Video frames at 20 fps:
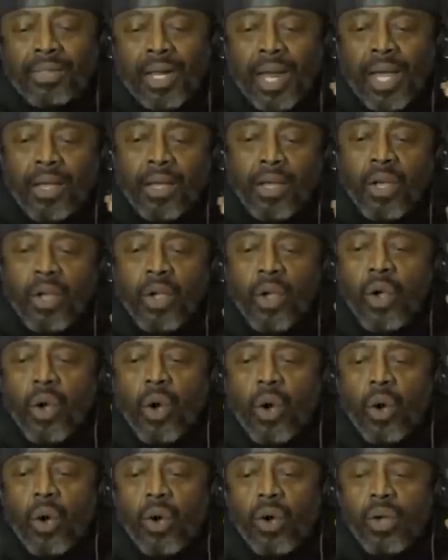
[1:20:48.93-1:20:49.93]
and like,
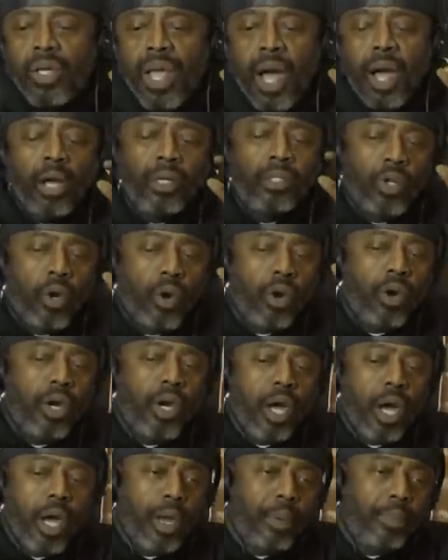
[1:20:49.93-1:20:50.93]
oh, y'all
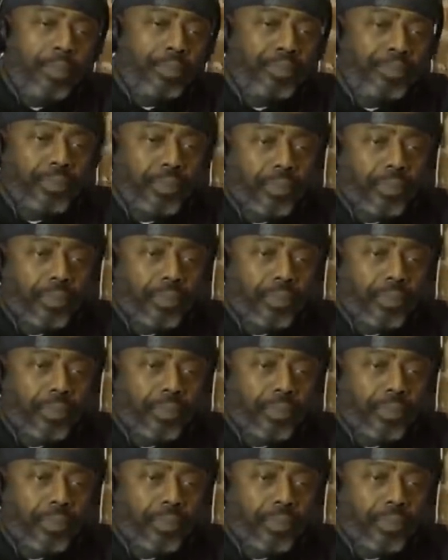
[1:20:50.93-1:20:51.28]
turn up.